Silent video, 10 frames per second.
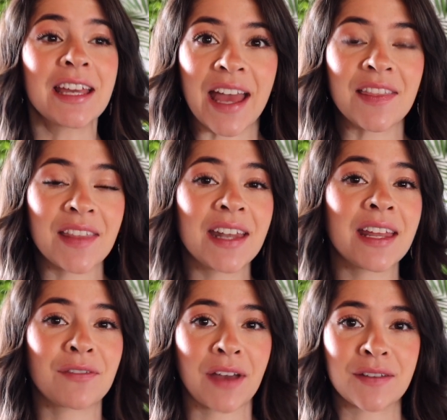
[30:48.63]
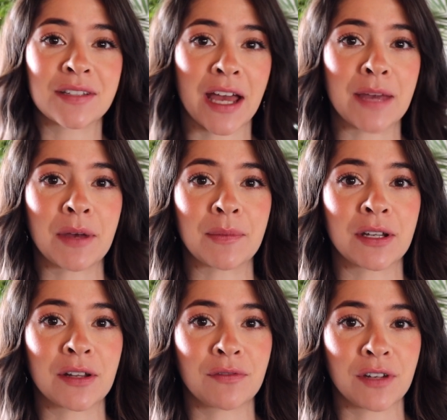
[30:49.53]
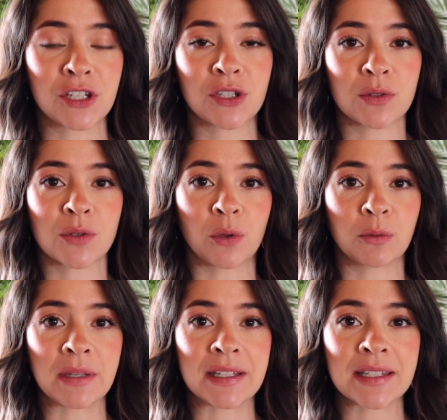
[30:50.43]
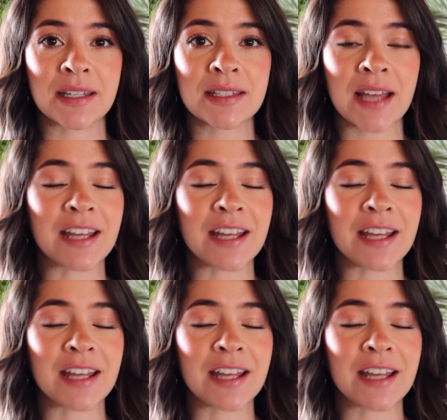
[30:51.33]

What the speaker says: And then if I have time, I'm going to finish those gold pieces.